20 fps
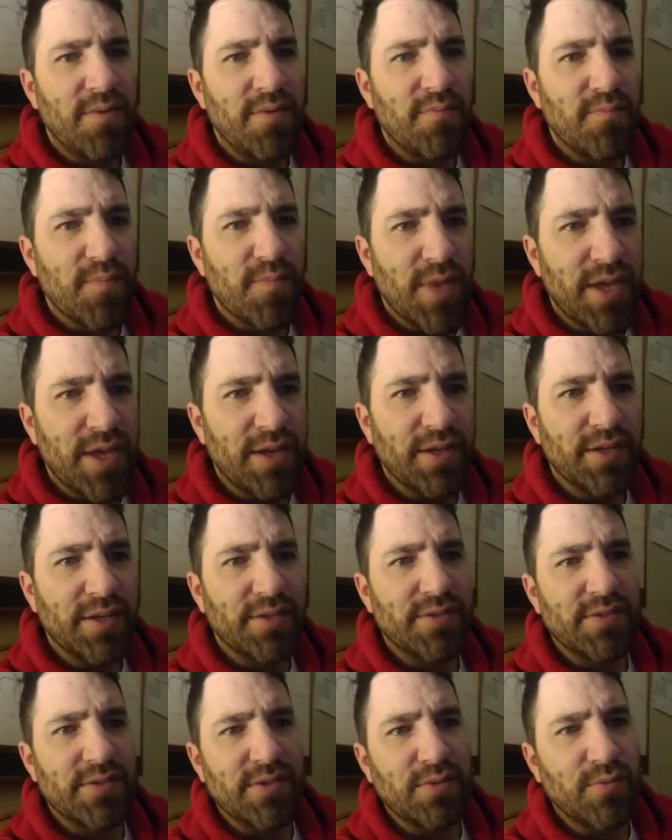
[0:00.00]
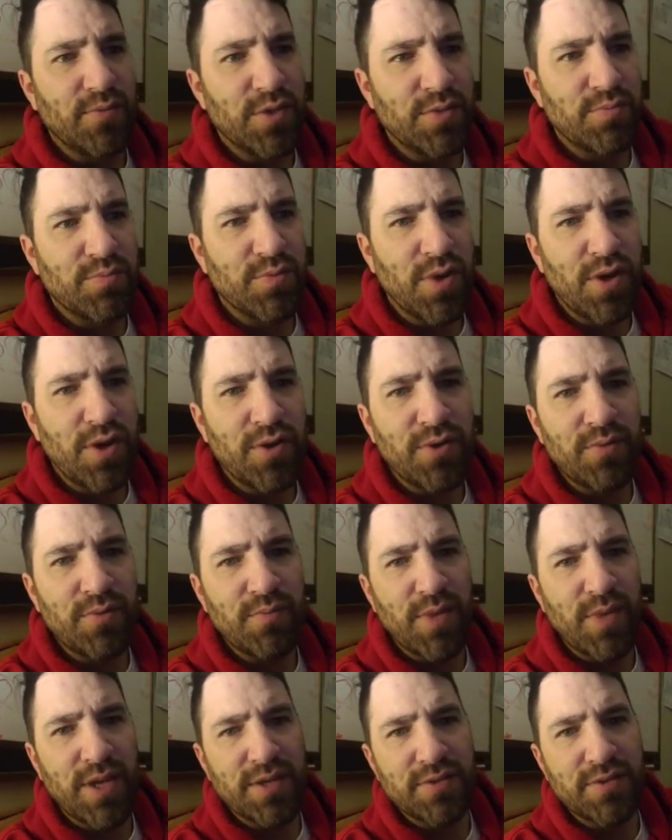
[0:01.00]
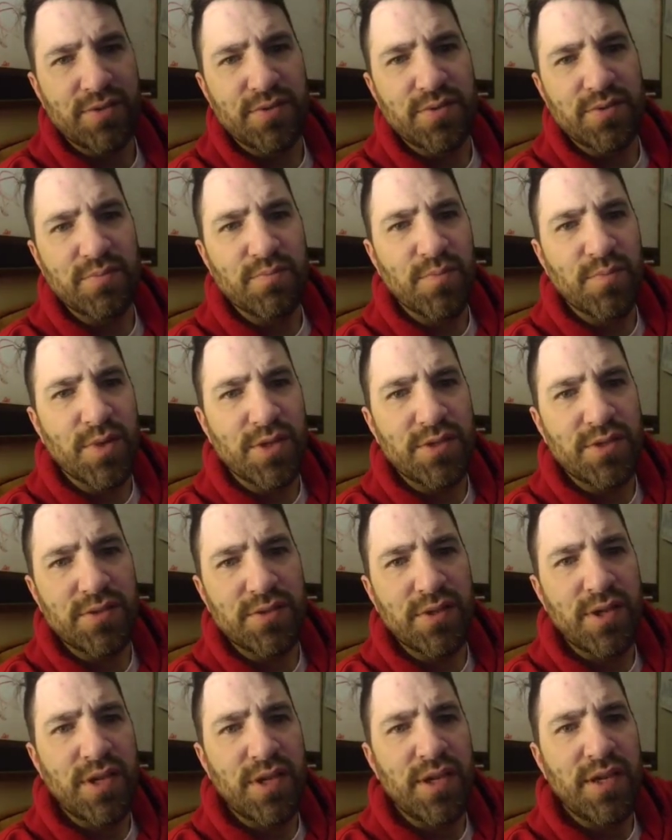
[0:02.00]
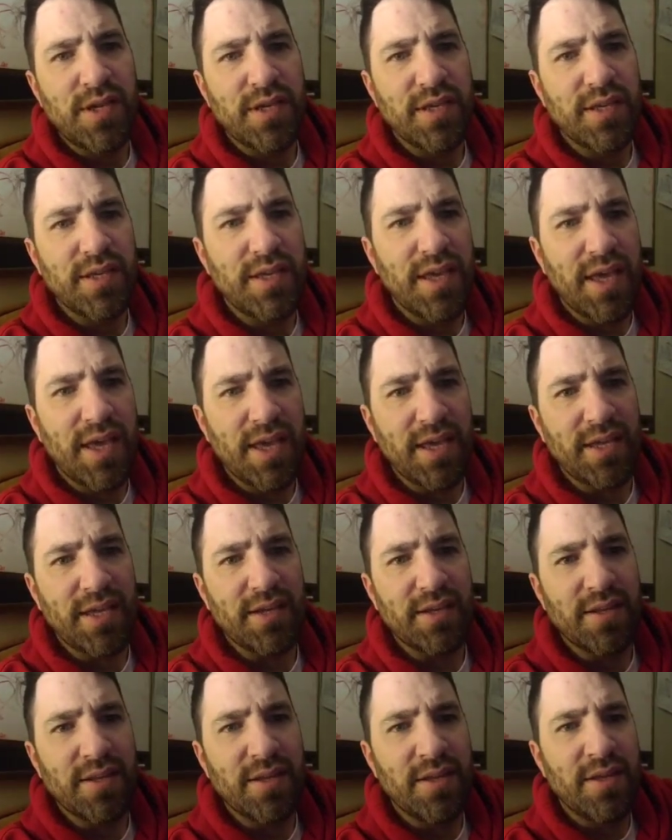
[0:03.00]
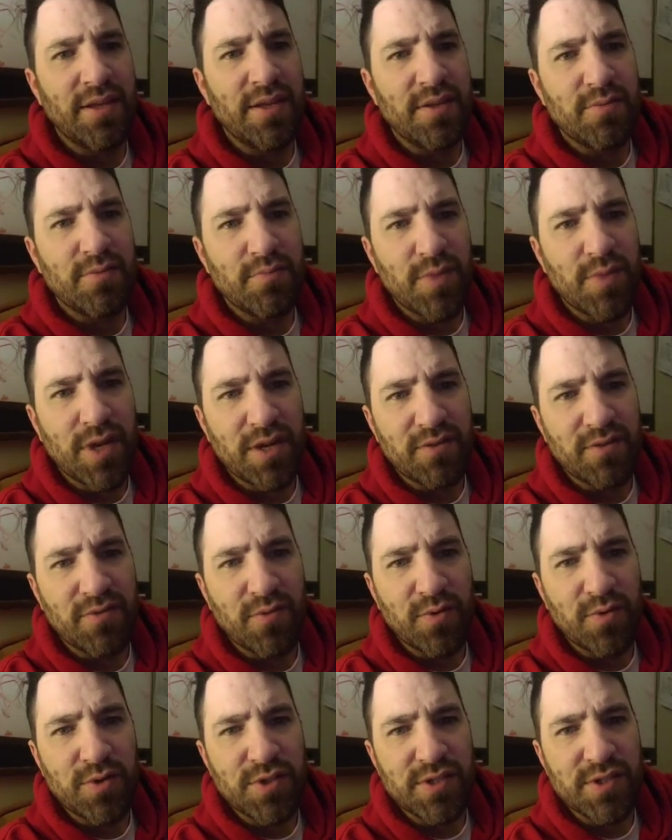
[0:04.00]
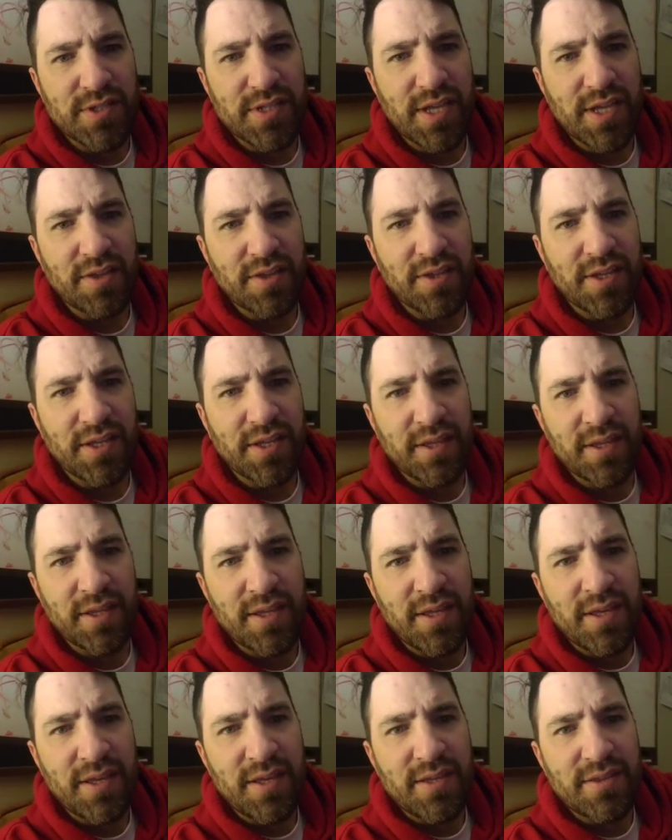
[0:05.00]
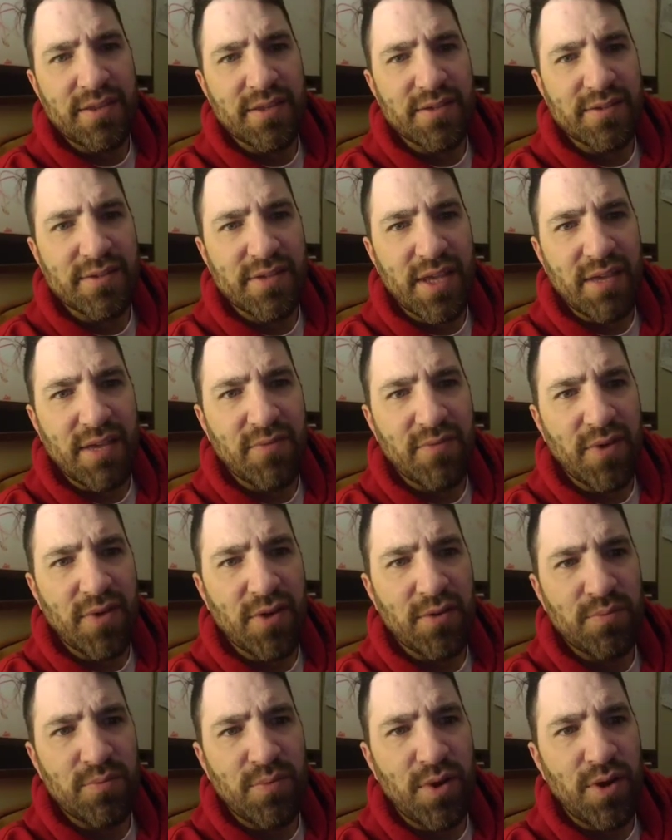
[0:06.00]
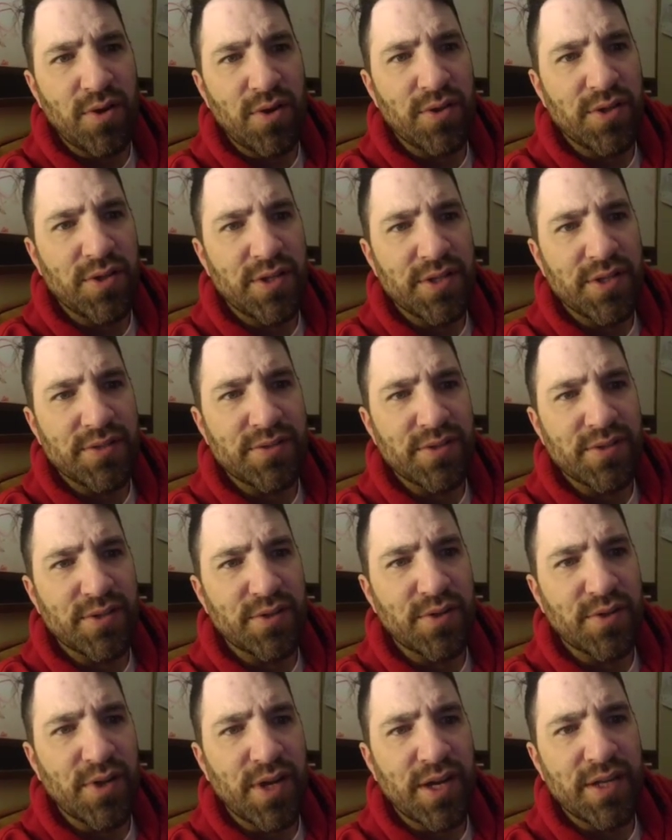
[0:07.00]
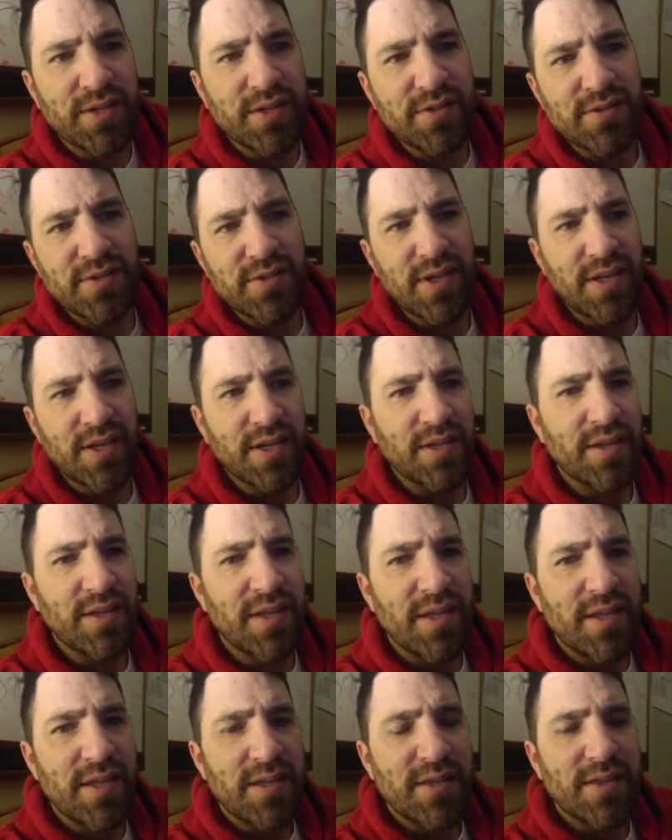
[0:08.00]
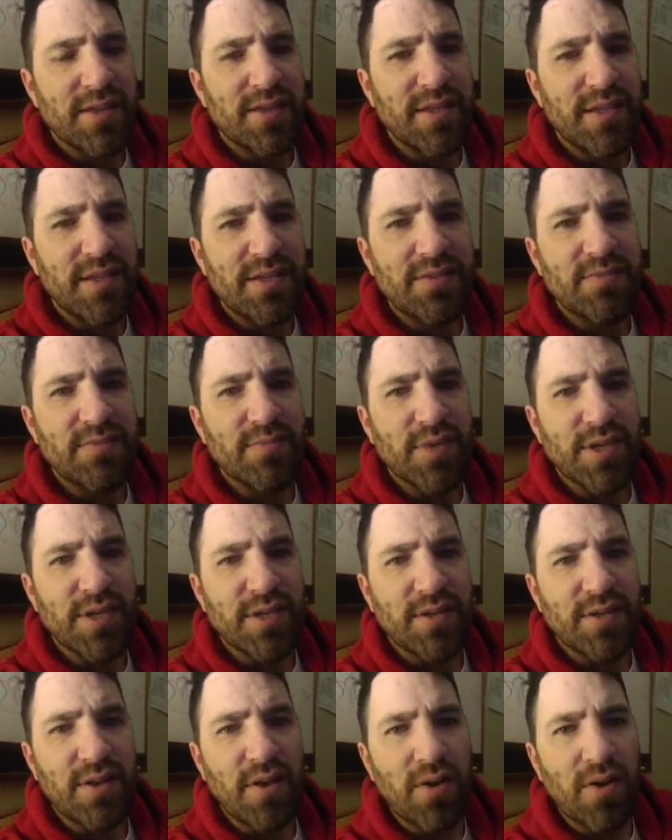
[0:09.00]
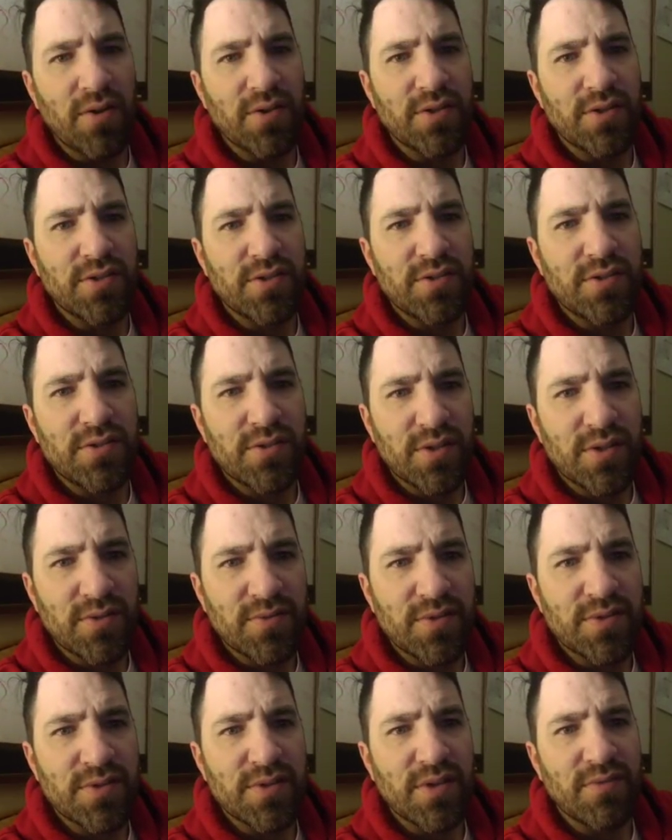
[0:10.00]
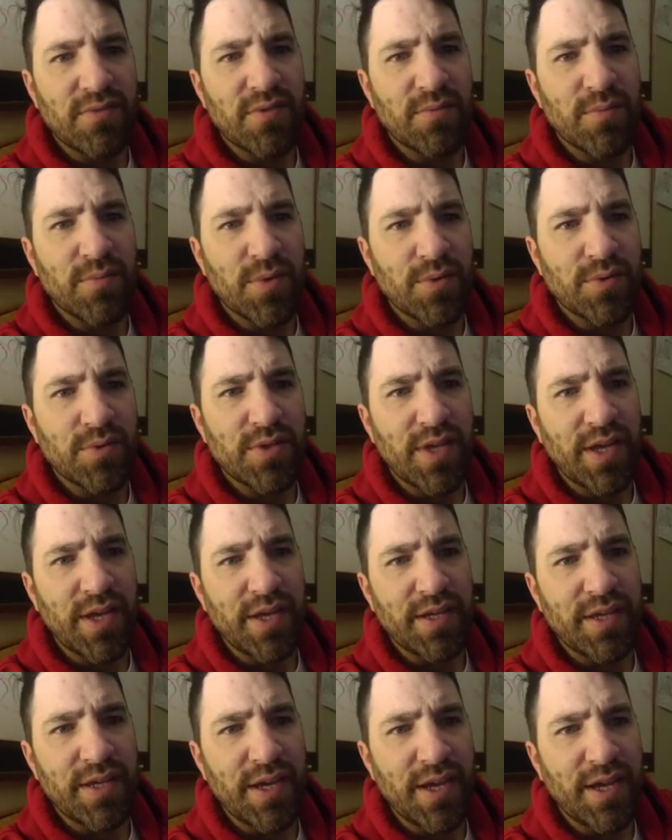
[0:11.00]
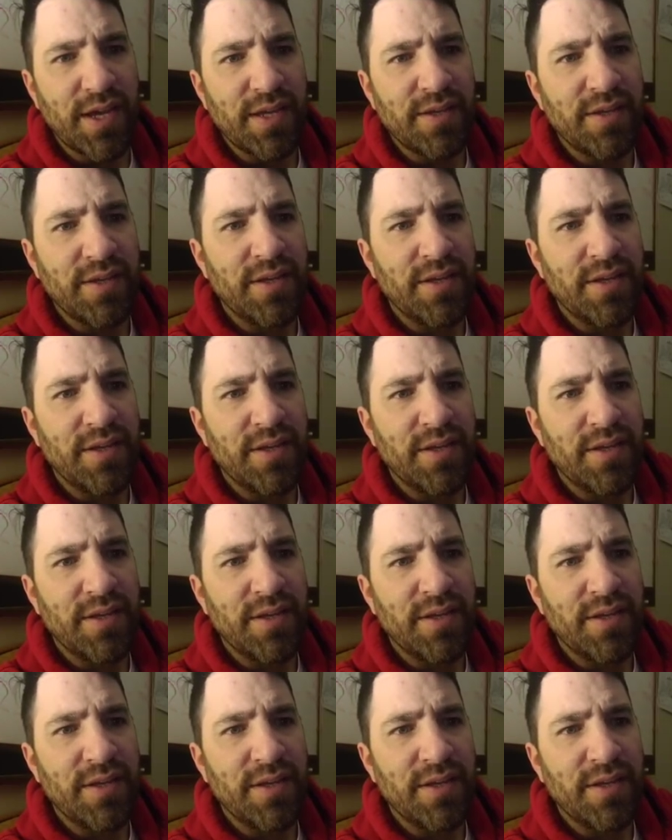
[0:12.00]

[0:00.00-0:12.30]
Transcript: met us, which brought her masters much gain by fortune telling. The same followed Paul and us, and cried, saying, These men are the servants of the Most High God,